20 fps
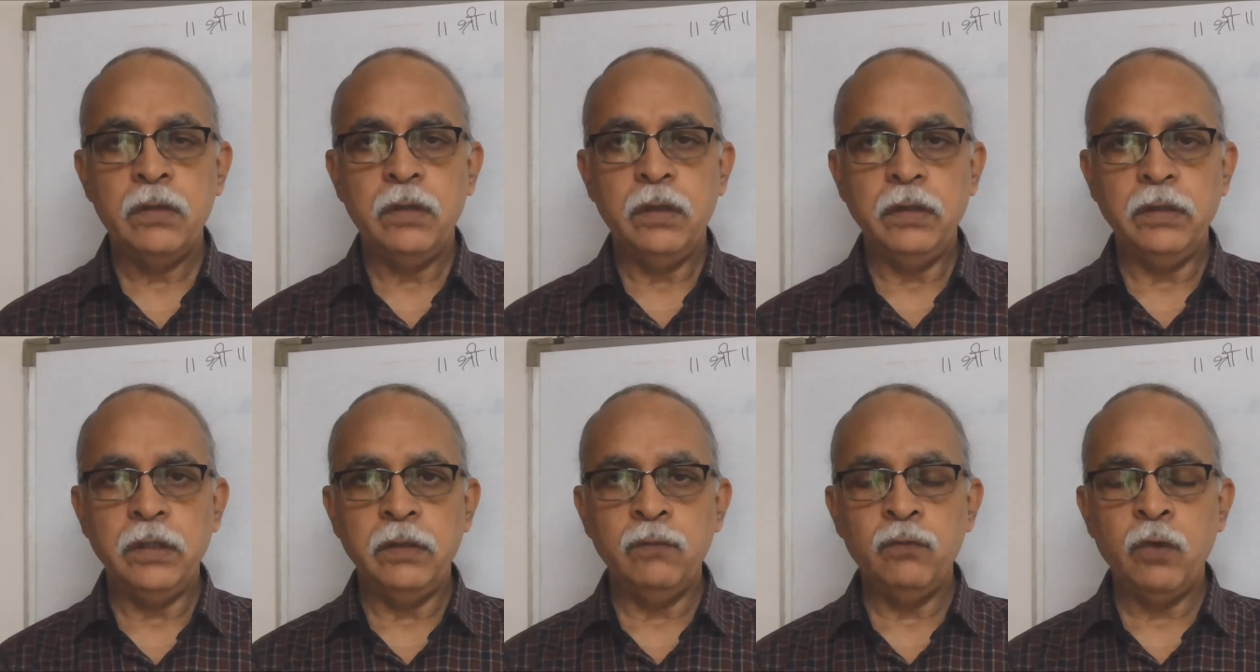
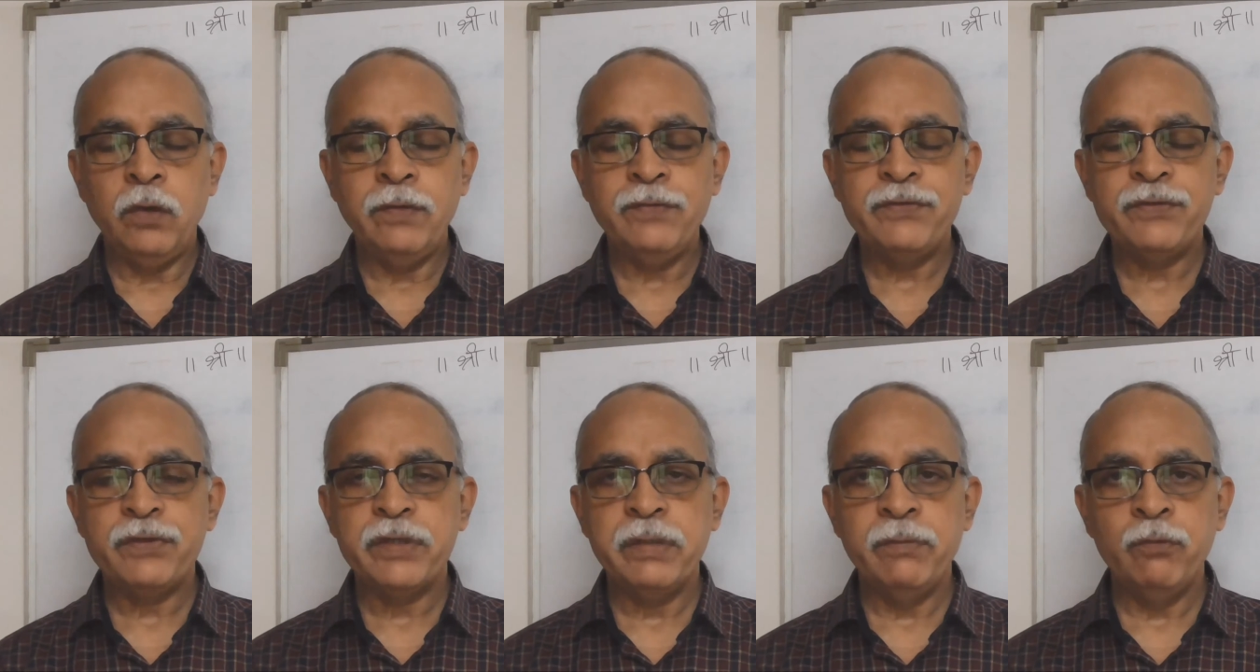it involves
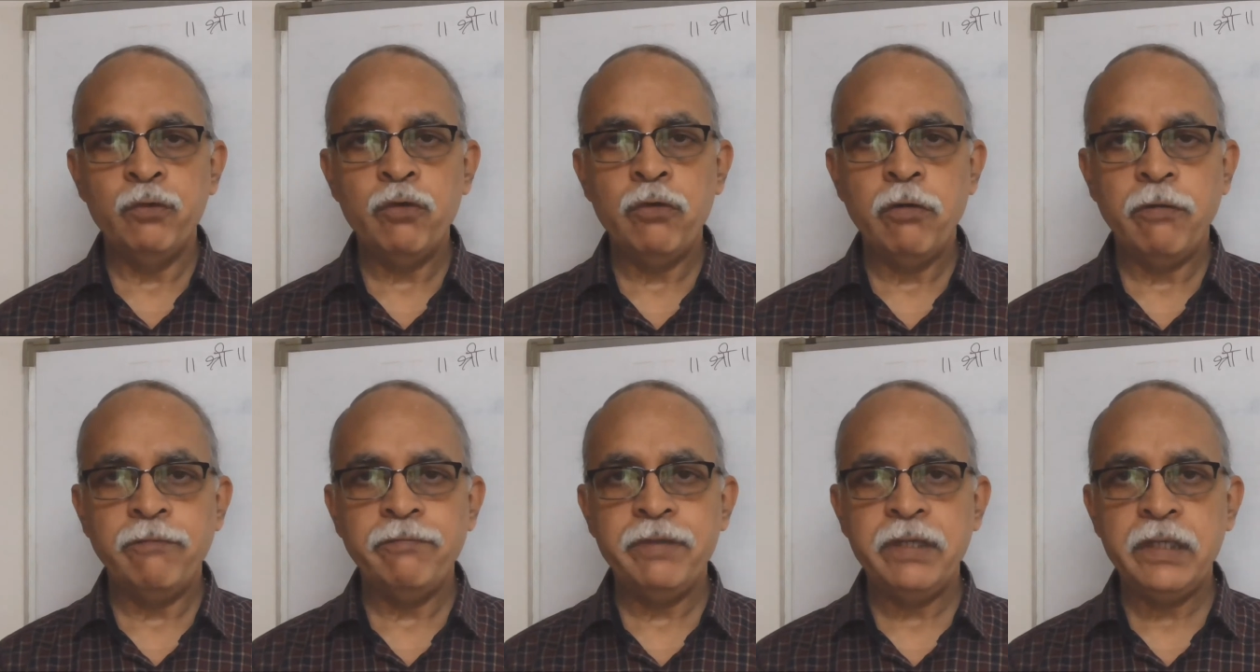
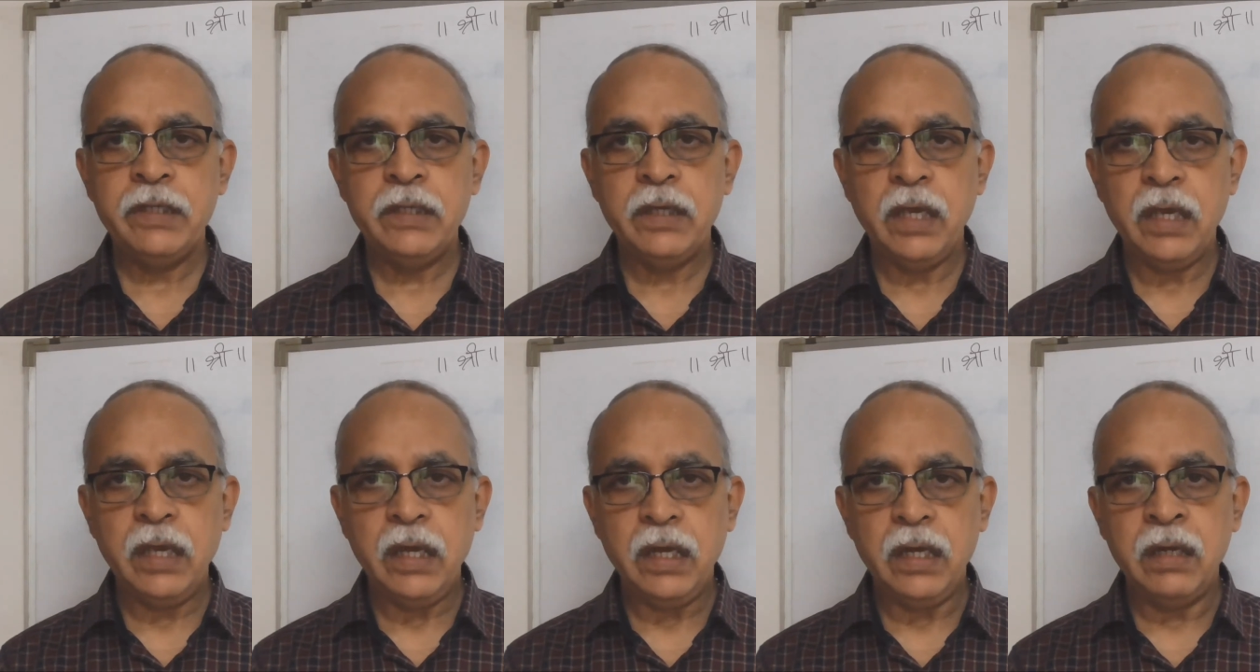removal of the
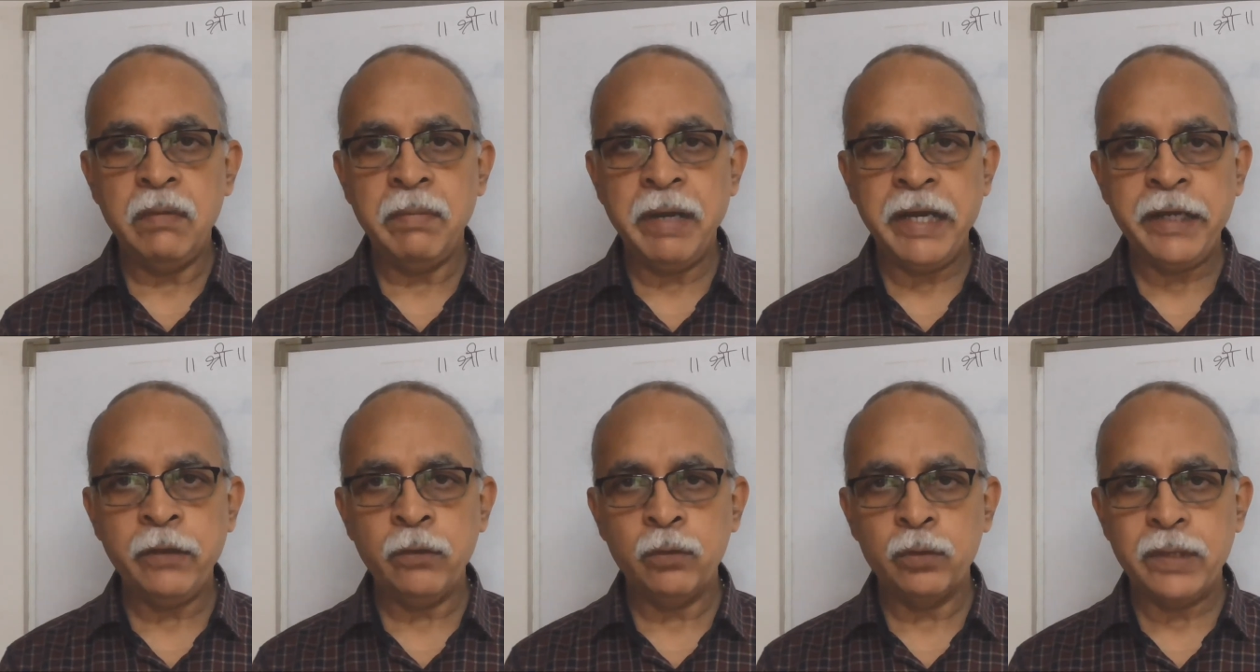
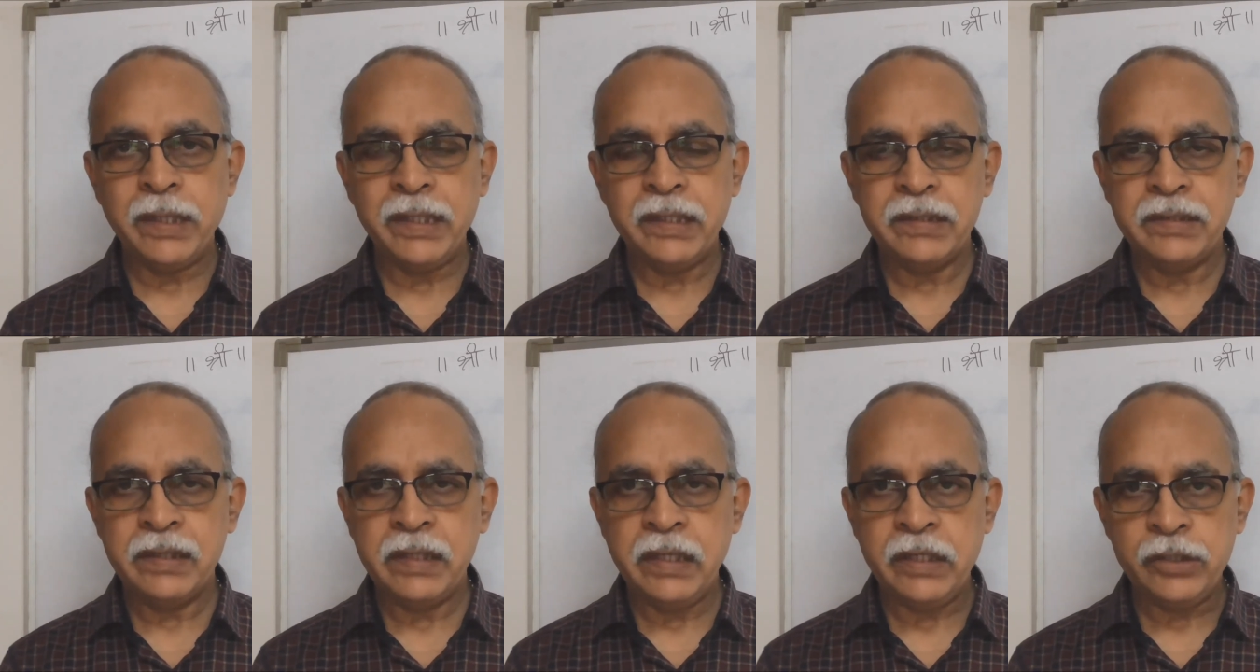amino, that
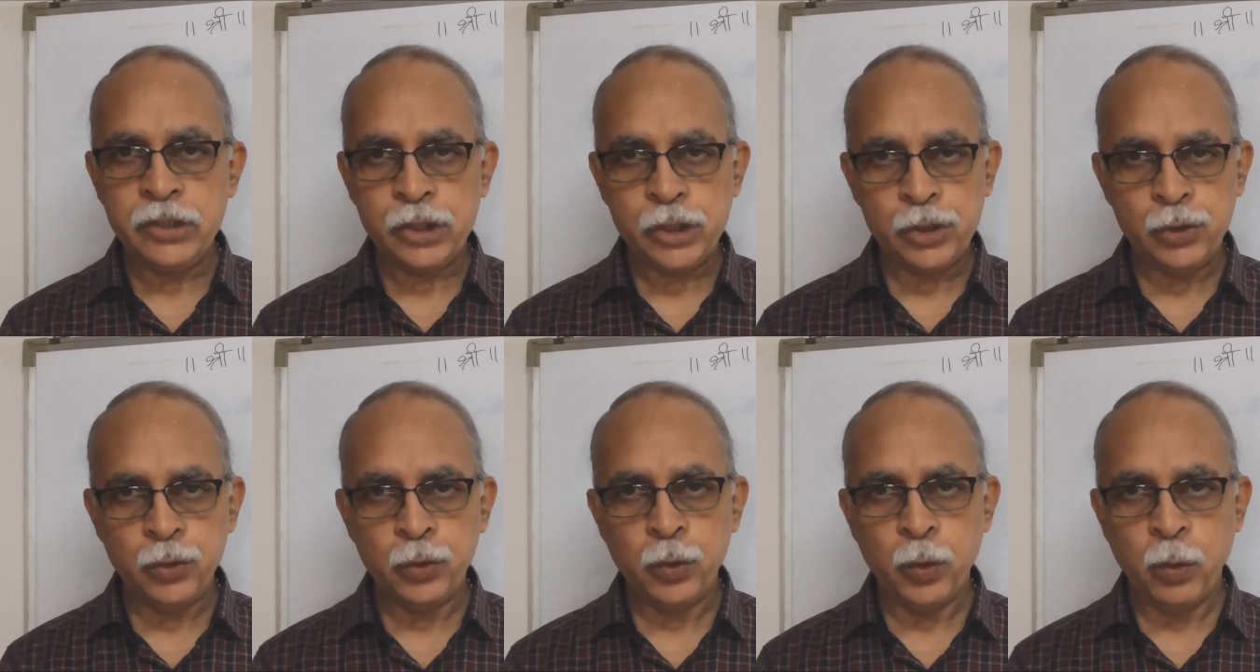is
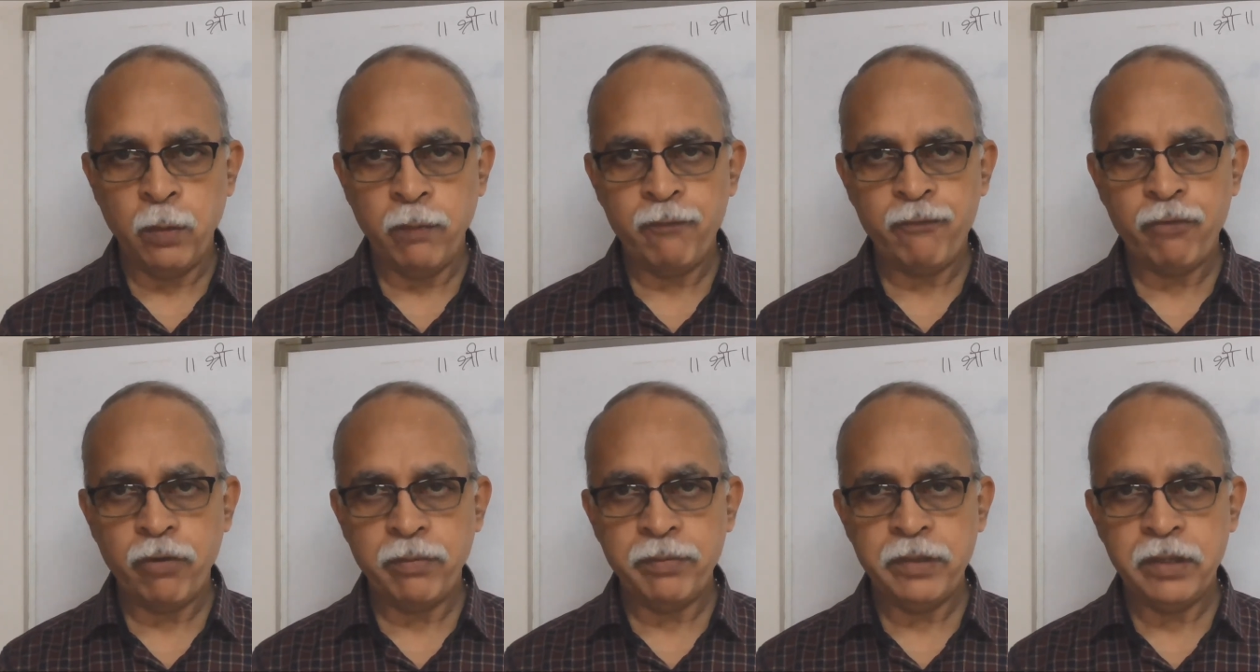NH2 group,
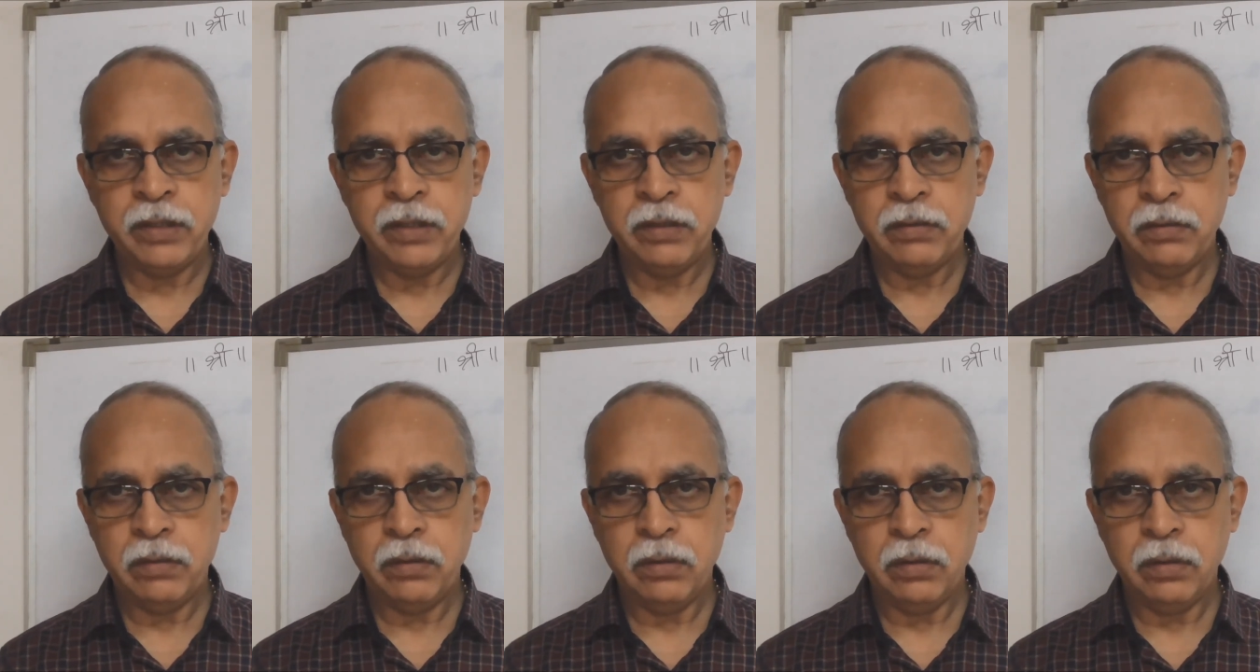from
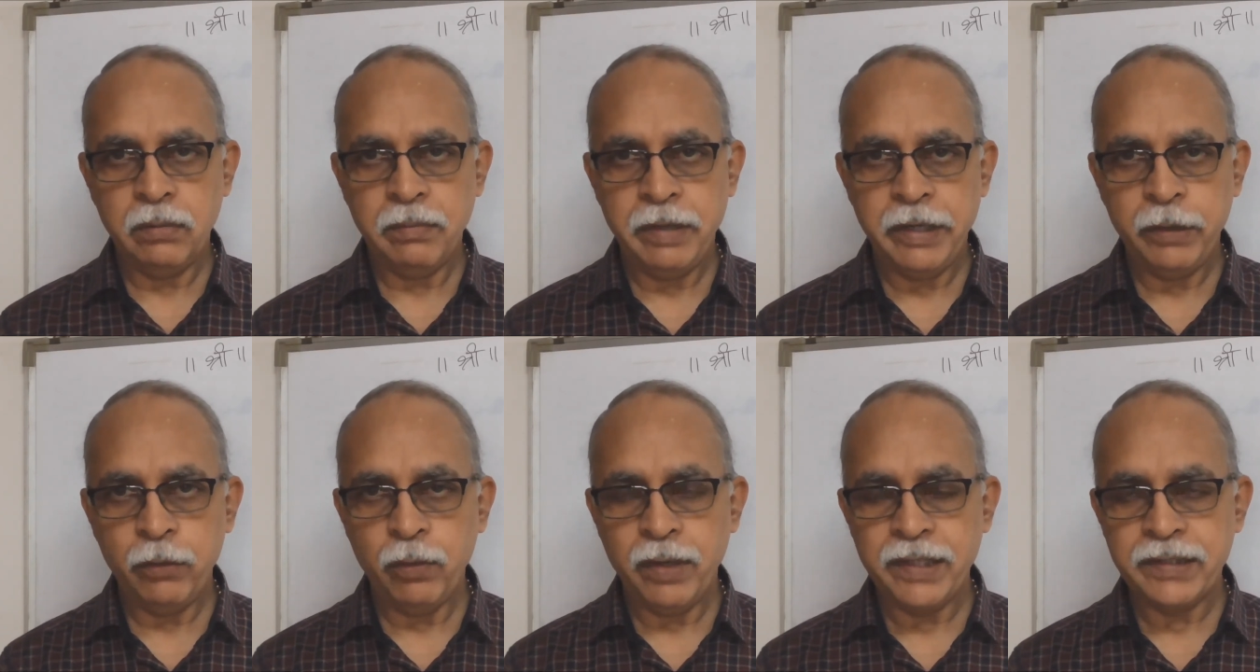the
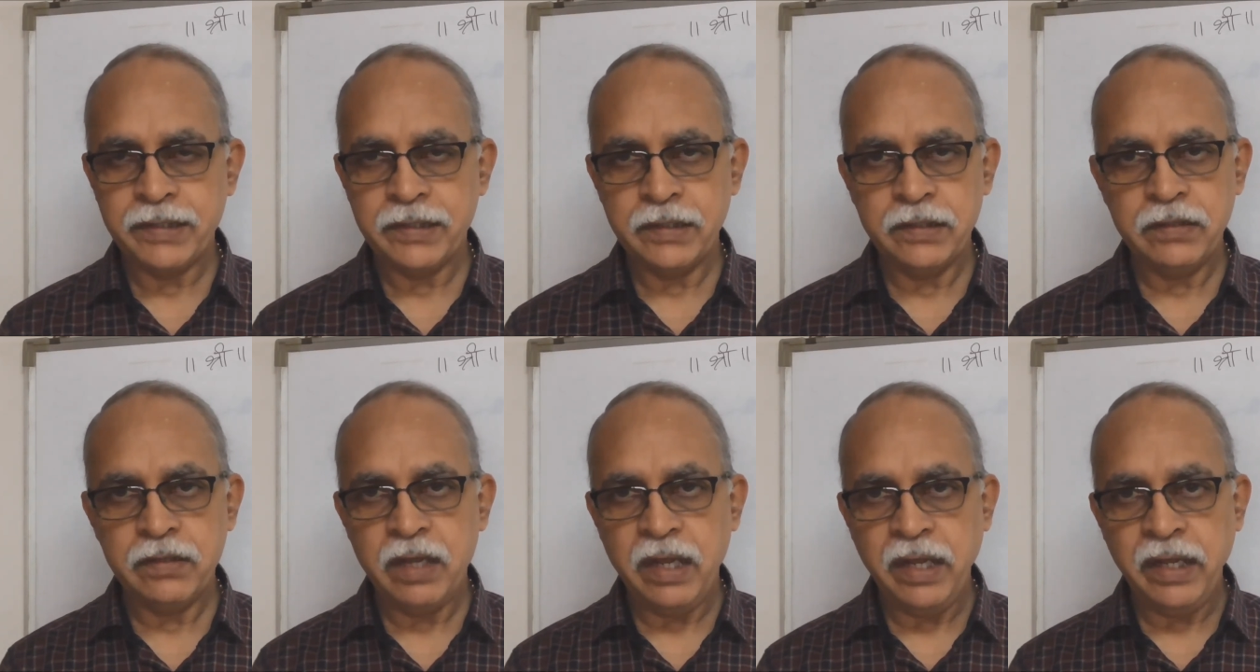amino
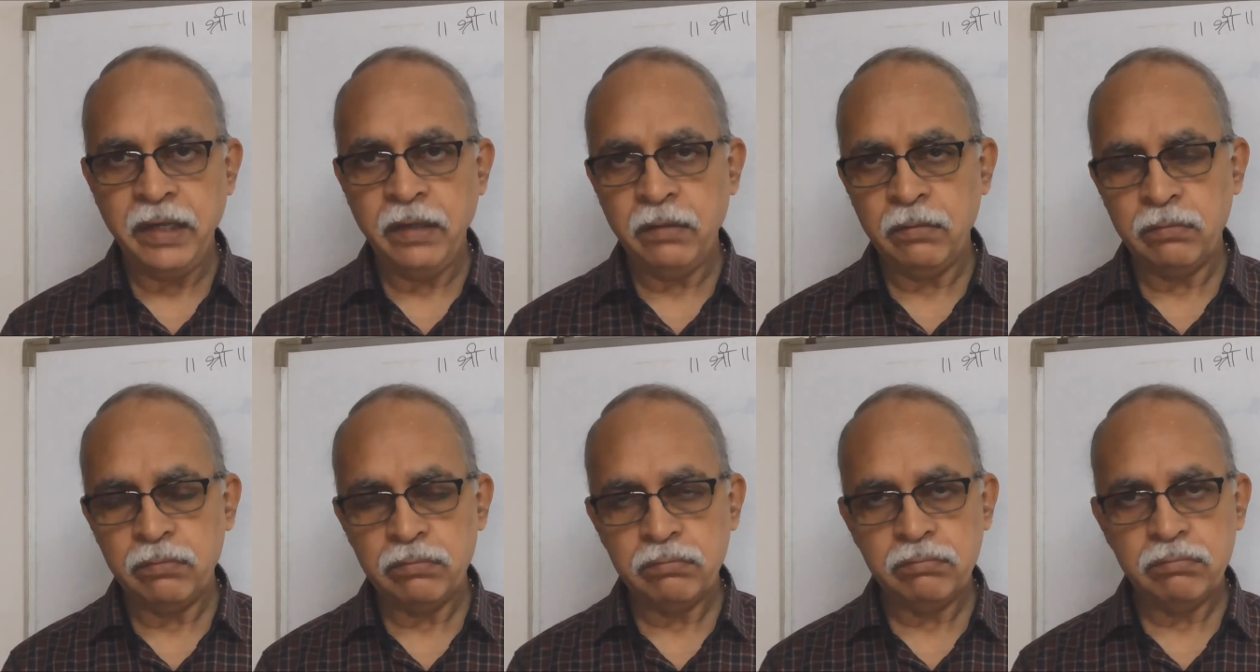acid and